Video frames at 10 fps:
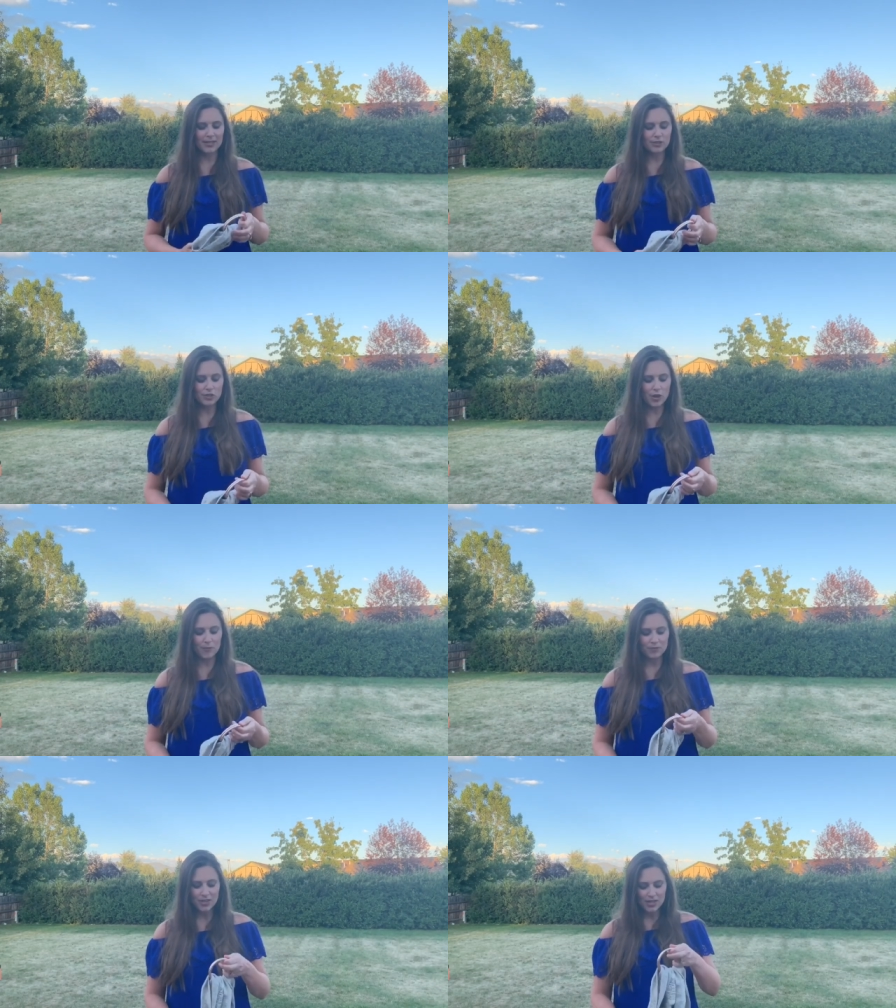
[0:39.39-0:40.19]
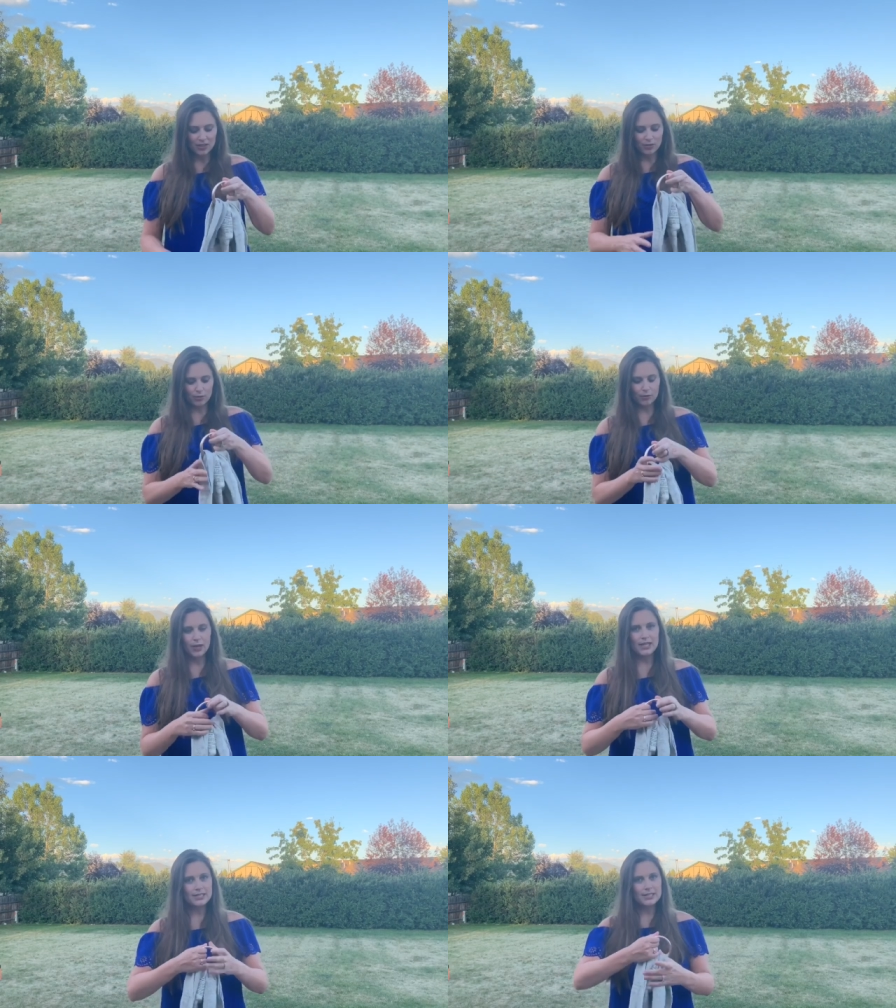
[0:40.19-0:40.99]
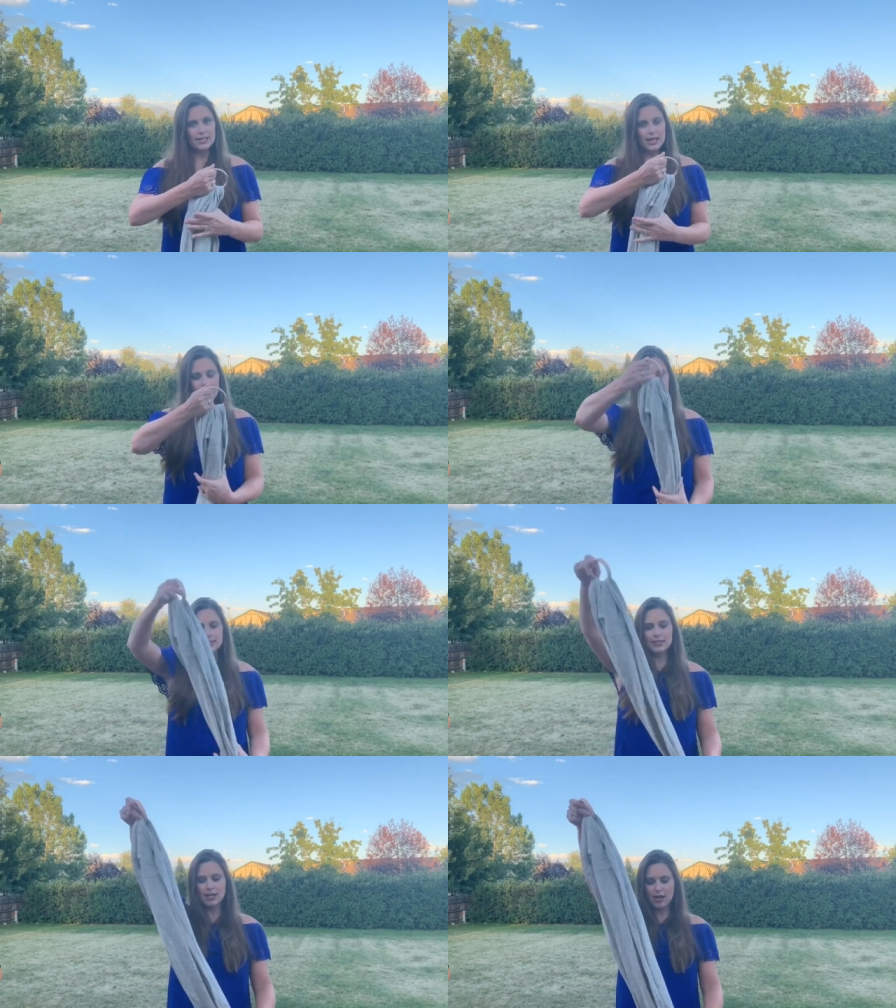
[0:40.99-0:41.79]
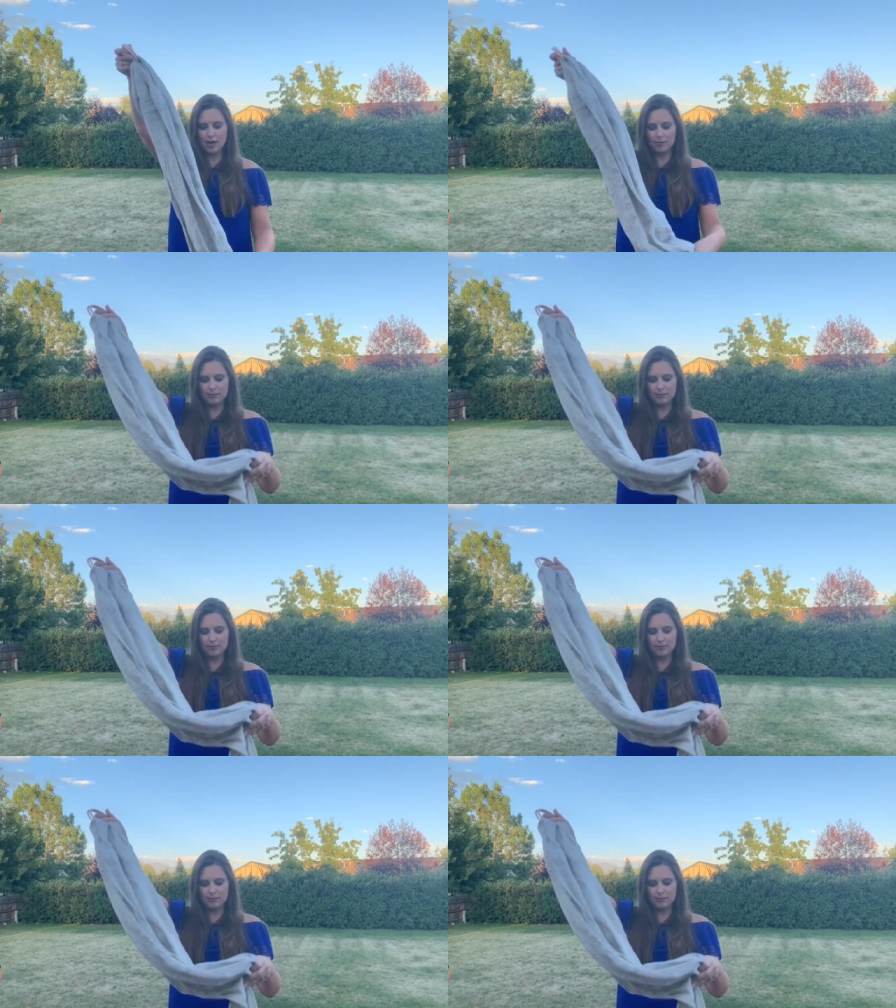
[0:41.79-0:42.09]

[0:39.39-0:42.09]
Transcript: So the ring slings come